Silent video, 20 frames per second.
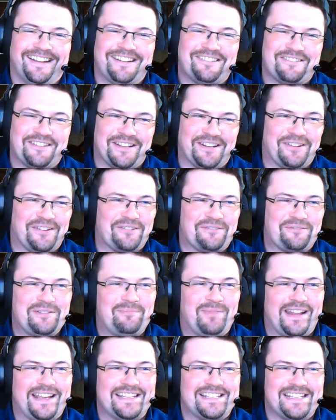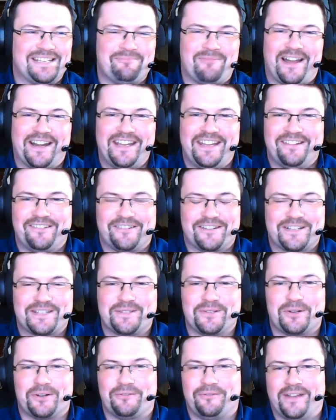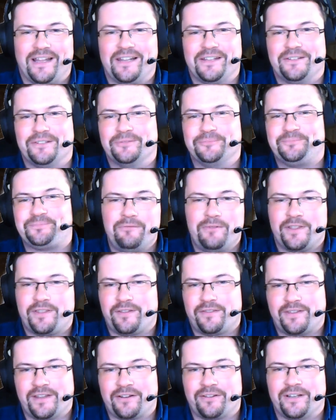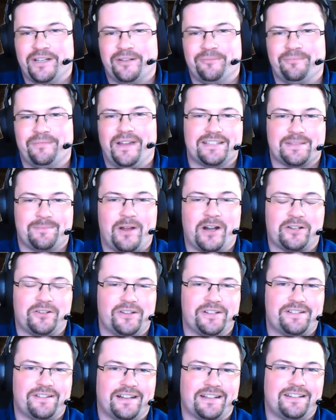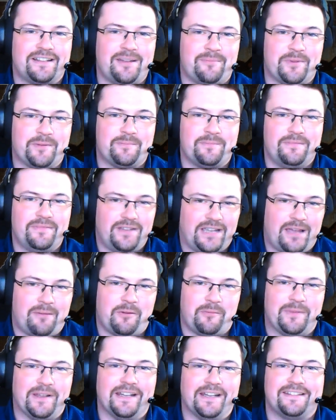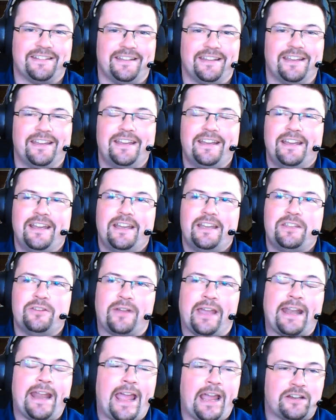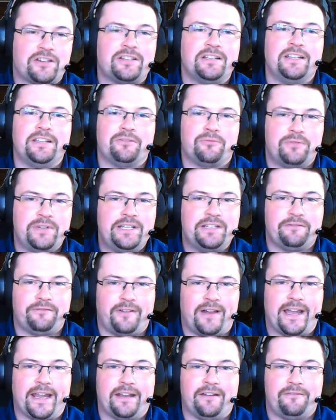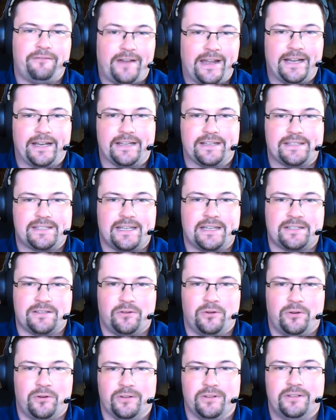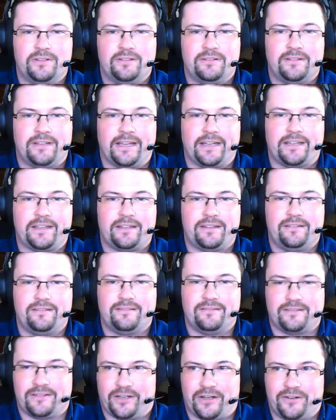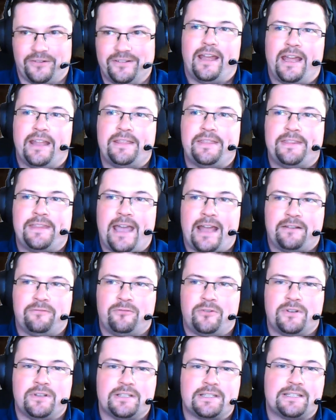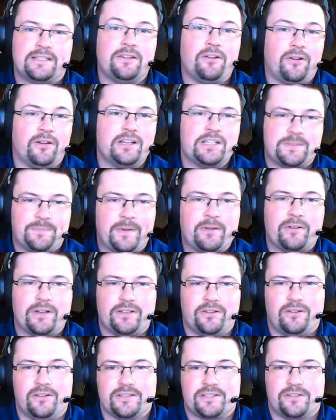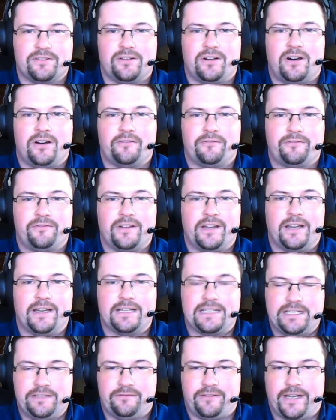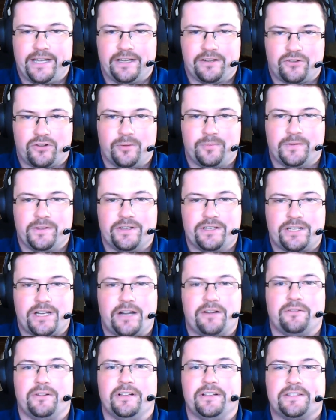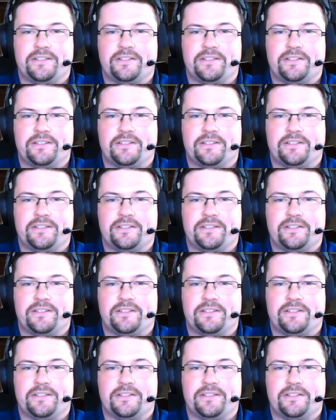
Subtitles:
replacing money or a store of value. With Ethereum, the smart contract capability, you can actually redefine finance as a whole. And that was the early spirit also of DeFi and crypto in general,